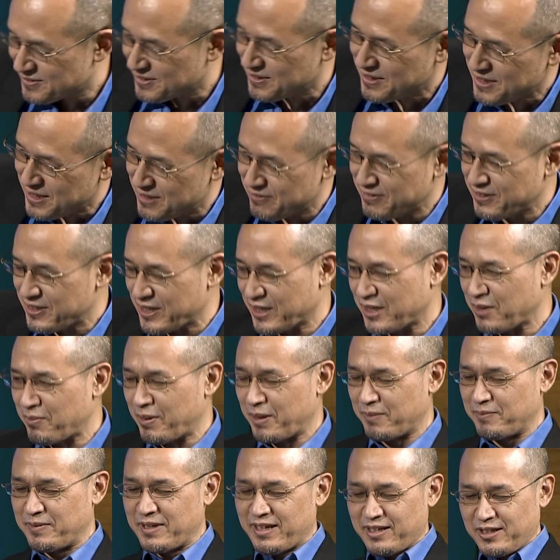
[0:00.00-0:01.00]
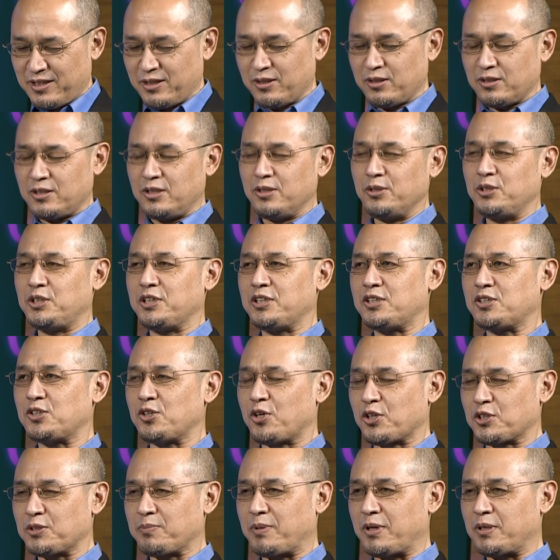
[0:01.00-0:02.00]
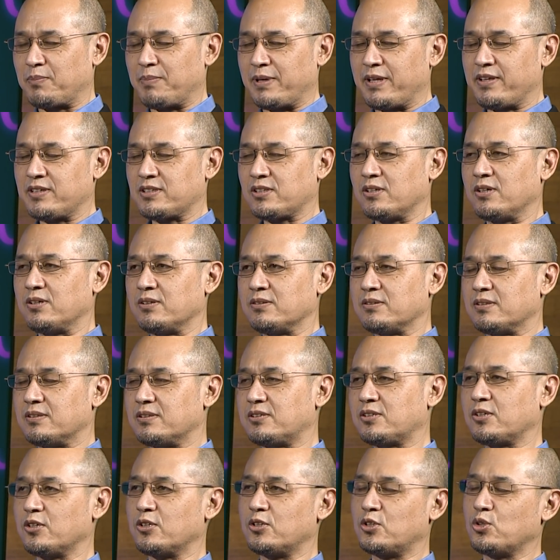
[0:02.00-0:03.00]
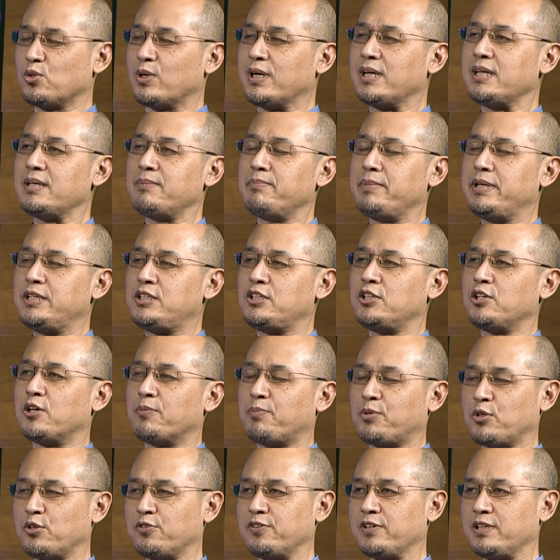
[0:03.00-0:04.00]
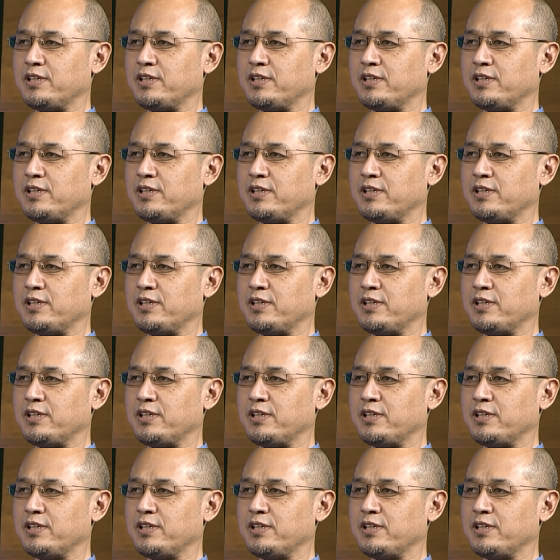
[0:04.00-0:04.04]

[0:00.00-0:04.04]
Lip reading: hey Vera, come on. You just talked about my so do I meet your approval